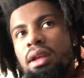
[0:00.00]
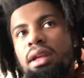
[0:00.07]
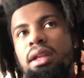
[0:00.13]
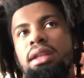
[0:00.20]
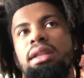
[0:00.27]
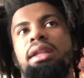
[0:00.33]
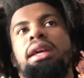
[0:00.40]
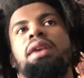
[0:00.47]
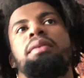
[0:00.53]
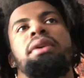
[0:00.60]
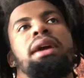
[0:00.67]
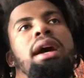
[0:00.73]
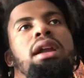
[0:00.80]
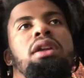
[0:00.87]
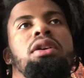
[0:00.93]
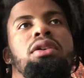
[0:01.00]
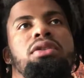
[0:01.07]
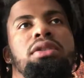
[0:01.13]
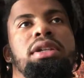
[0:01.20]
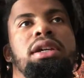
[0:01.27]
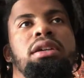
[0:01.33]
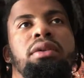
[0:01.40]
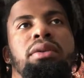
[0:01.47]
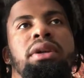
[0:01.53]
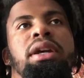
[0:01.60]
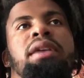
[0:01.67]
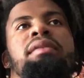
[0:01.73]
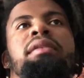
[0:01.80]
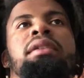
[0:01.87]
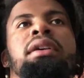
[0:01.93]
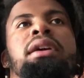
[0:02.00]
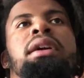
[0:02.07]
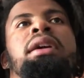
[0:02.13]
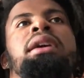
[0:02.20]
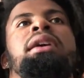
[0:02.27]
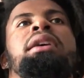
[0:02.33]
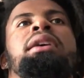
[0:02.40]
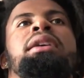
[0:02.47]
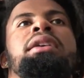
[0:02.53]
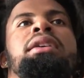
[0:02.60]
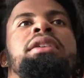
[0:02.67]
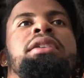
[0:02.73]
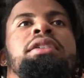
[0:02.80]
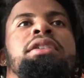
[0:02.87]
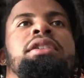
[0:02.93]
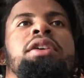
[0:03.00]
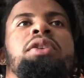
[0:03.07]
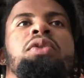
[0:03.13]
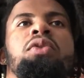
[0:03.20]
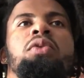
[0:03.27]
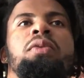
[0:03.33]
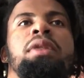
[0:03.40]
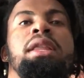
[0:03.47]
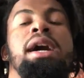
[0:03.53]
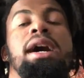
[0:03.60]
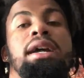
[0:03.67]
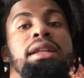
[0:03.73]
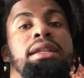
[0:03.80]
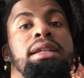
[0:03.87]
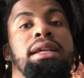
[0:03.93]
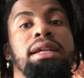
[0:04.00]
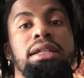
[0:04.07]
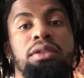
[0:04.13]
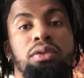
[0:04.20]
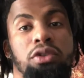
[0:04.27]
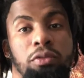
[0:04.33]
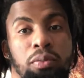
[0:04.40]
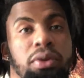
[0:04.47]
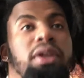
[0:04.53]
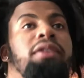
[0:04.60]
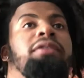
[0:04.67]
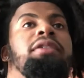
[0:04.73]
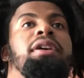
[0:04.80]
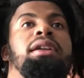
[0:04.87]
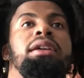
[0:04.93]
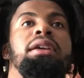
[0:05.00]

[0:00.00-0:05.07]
Then we got in a hotel or whatever. So now this was pretty funny.